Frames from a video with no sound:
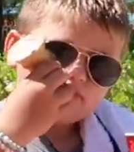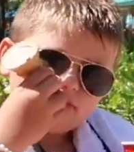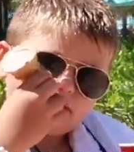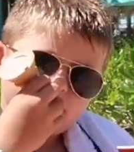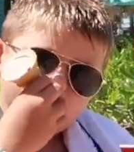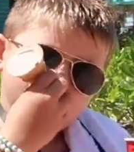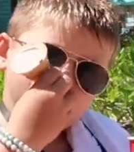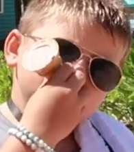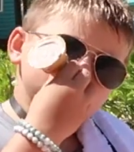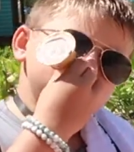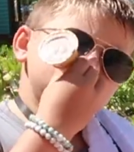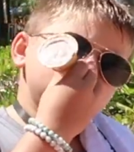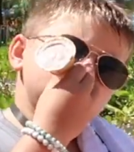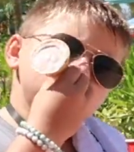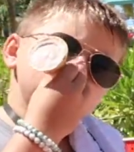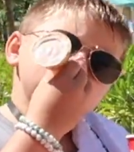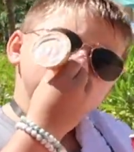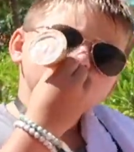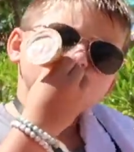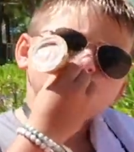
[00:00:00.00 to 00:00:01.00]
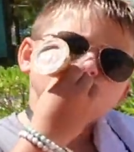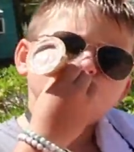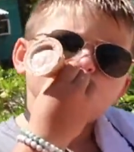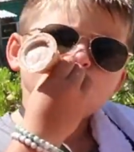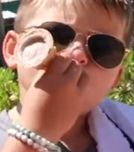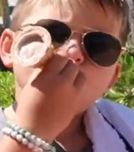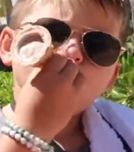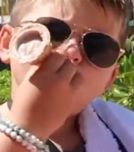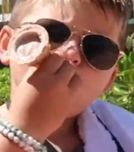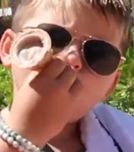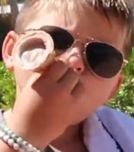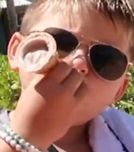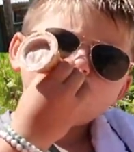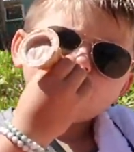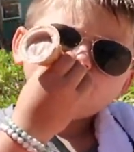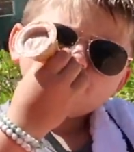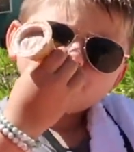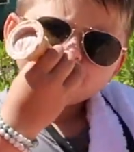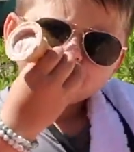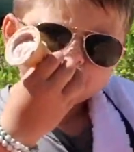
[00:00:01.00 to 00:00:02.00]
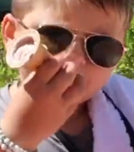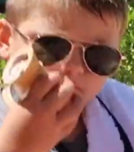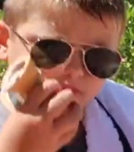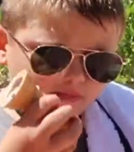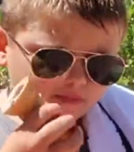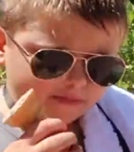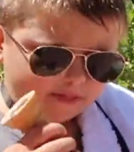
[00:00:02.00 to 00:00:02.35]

Do you remember why he said the females